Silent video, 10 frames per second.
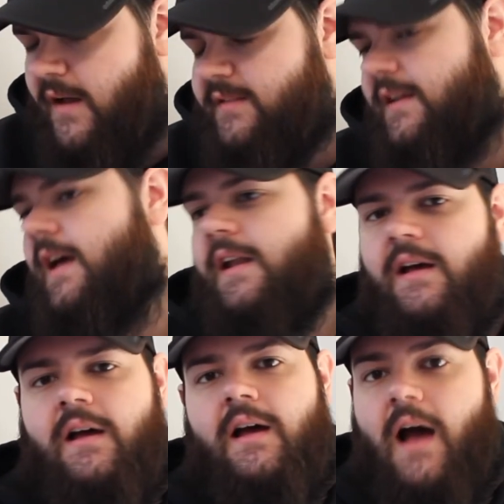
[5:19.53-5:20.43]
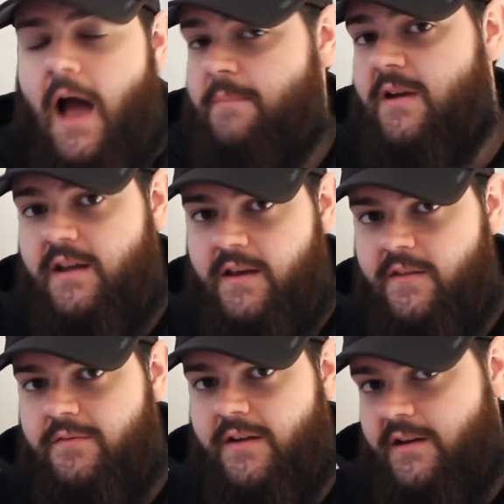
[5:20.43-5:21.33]
said, I'm going to end
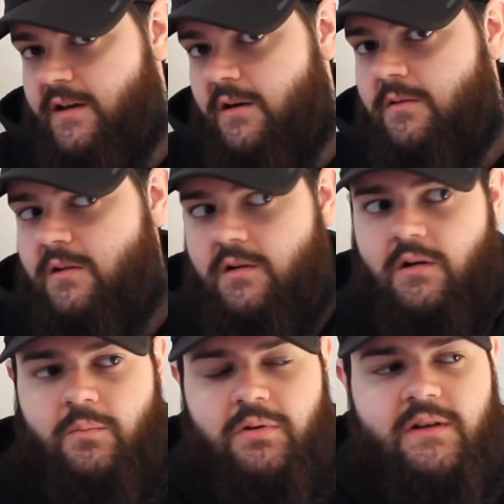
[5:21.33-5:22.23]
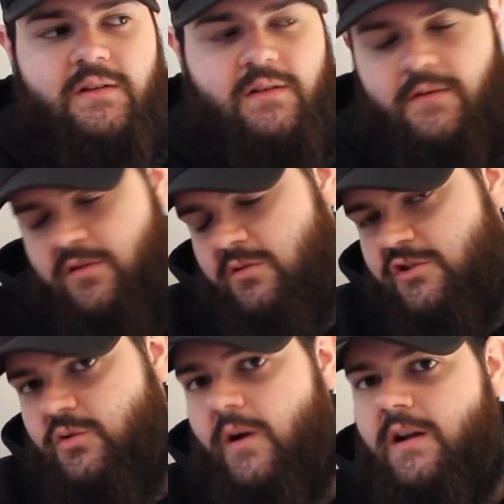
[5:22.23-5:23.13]
the video. Please, if you
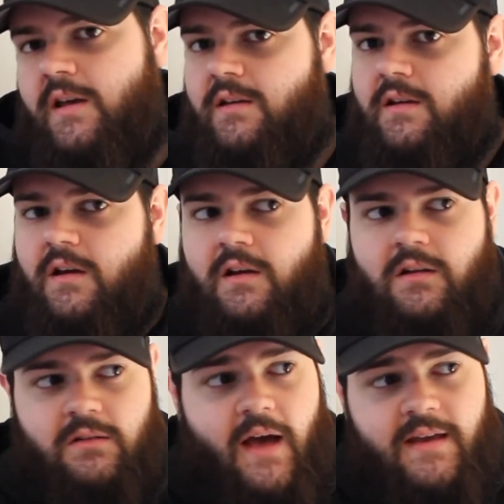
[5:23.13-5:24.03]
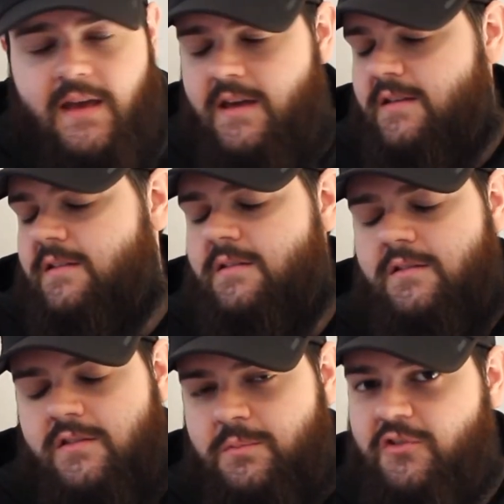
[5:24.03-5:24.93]
enjoyed it, like it,
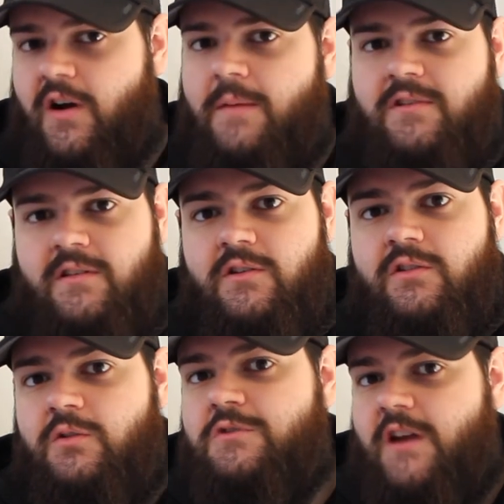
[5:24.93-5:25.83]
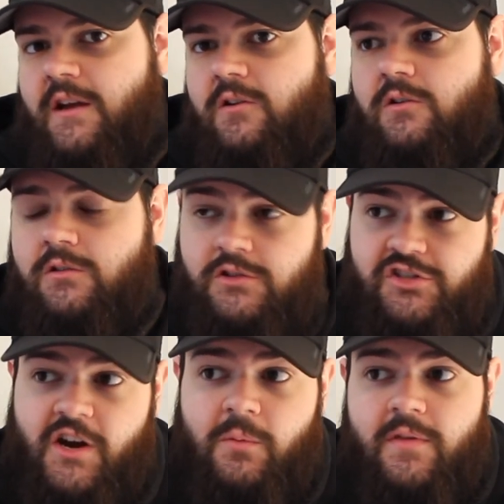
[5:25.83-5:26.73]
subscribe to the YouTube channel,
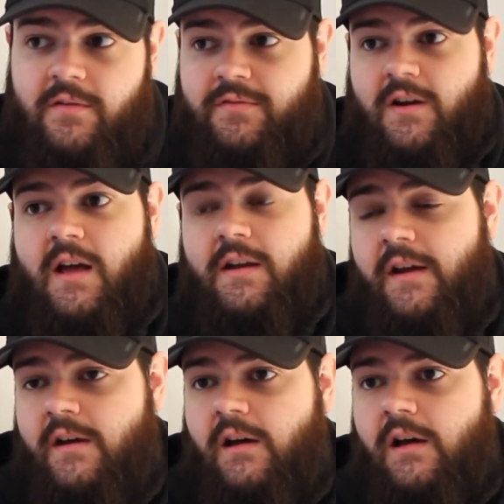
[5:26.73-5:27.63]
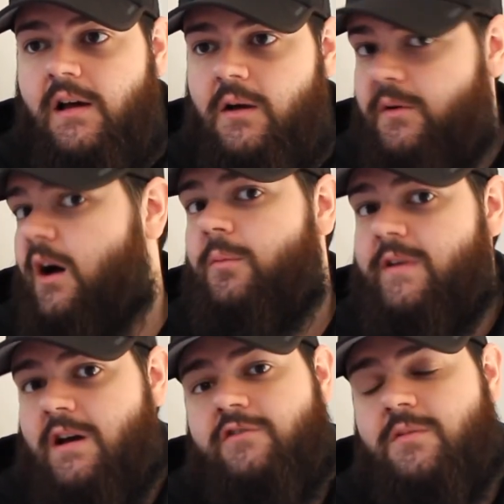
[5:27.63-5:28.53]
share with a friend. It would help
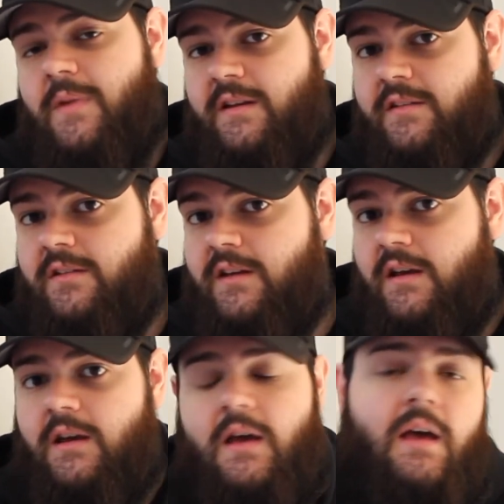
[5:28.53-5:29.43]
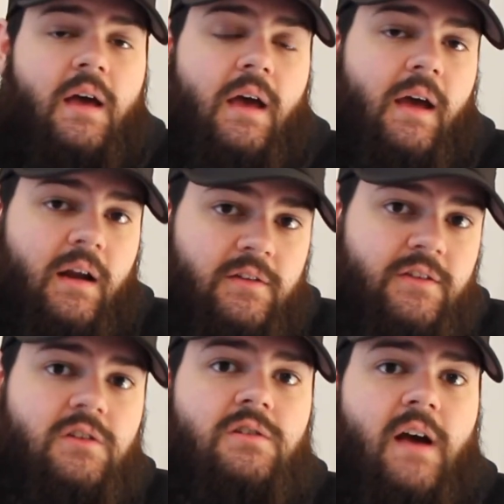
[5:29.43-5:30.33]
me out tremendously. And I'll
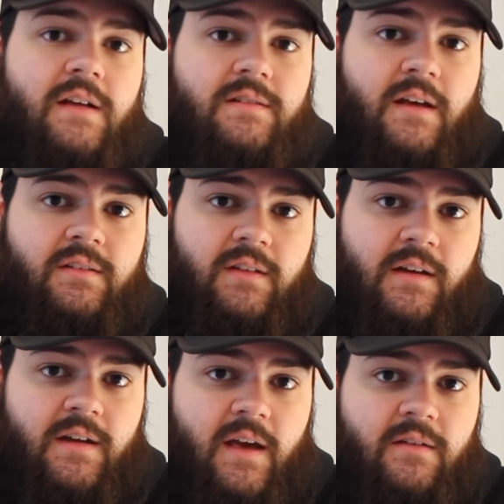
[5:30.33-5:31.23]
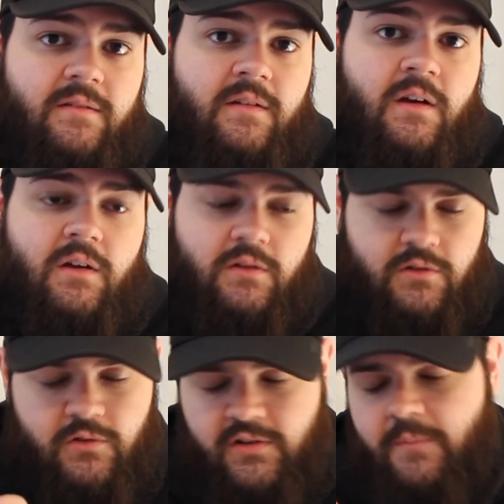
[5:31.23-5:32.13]
see you guys next Sunday.
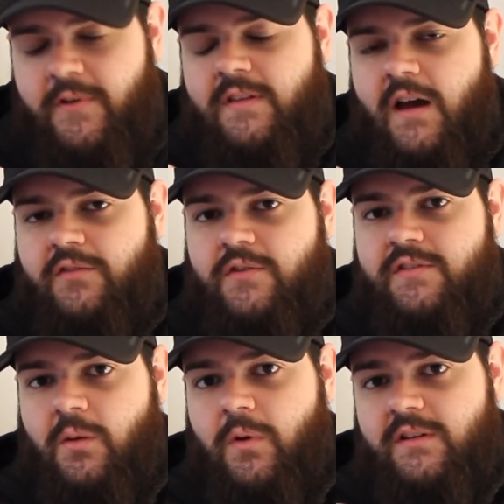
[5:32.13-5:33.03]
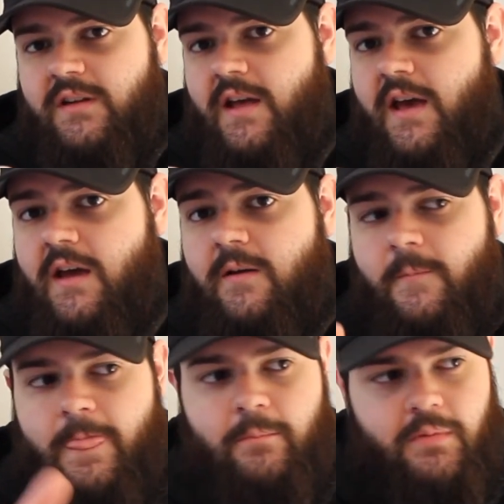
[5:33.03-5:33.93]
Do something nice for someone today,
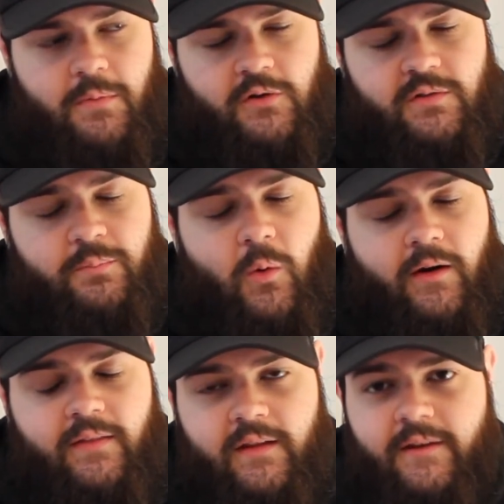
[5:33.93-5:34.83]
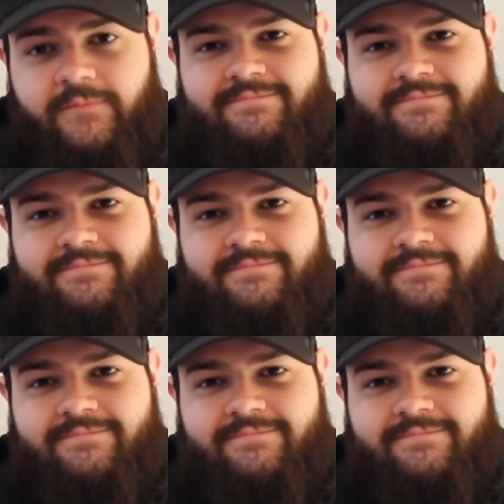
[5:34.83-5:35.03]
but most importantly,